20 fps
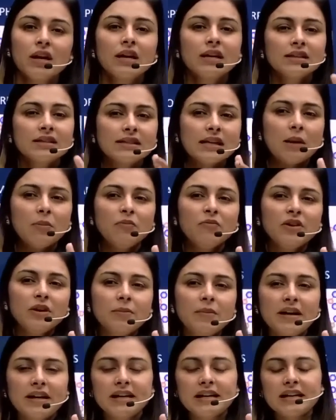Some will
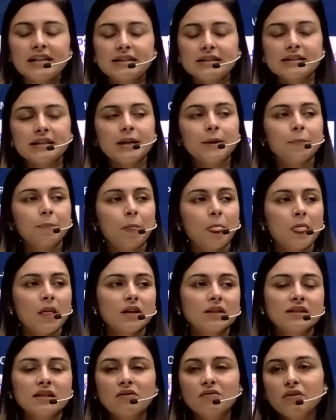melt, let's say,
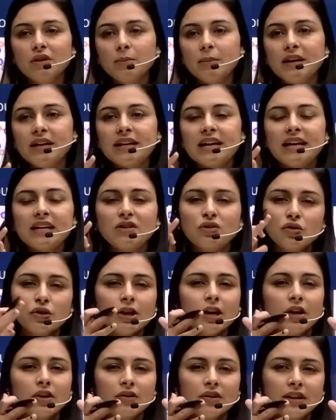some will melt at
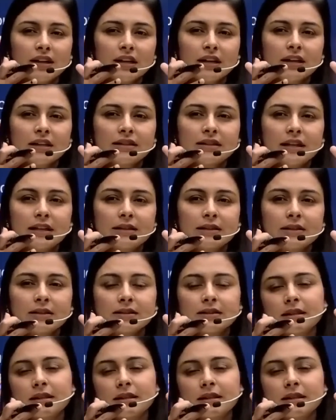300 degrees Celsius,